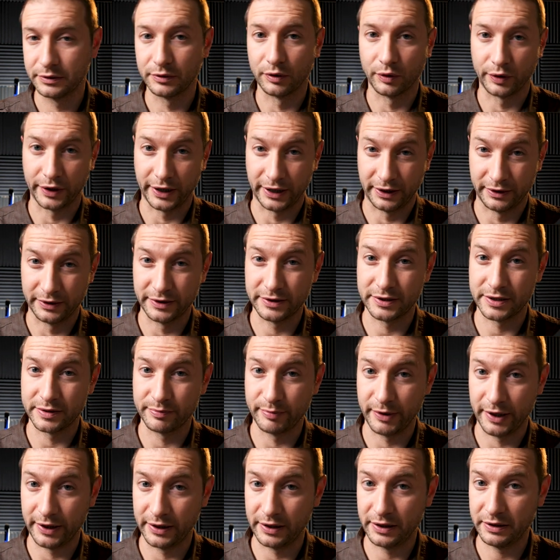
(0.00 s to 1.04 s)
Okay, this is
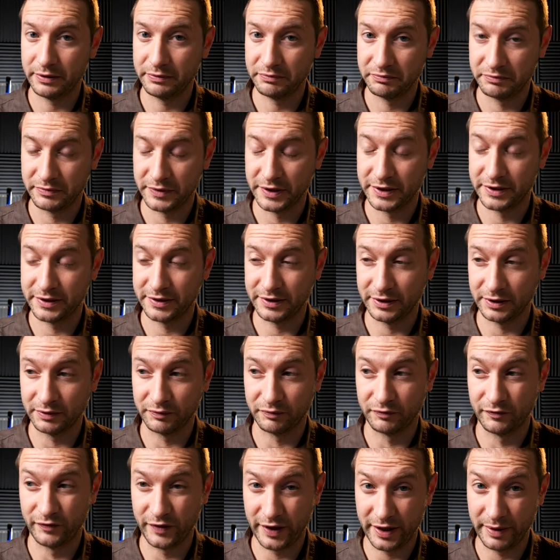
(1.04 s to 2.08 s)
better. It's
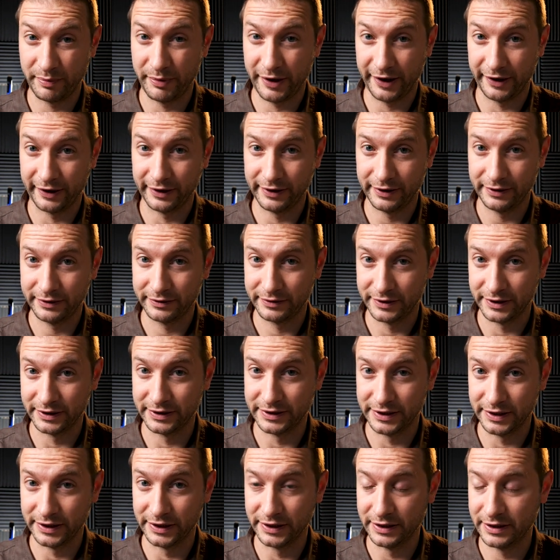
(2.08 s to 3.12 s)
still very bad
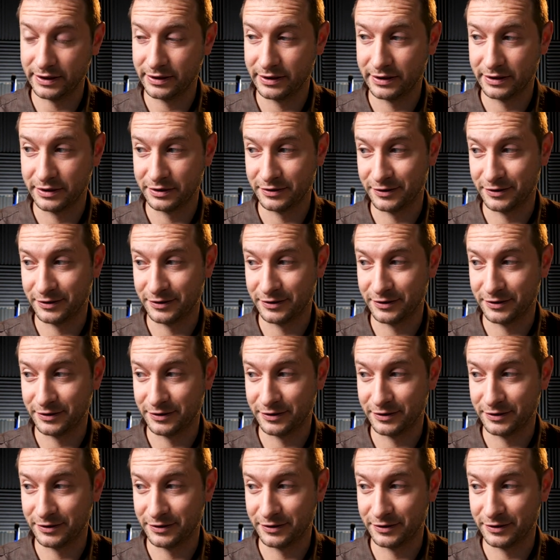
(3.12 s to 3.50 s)
indeed.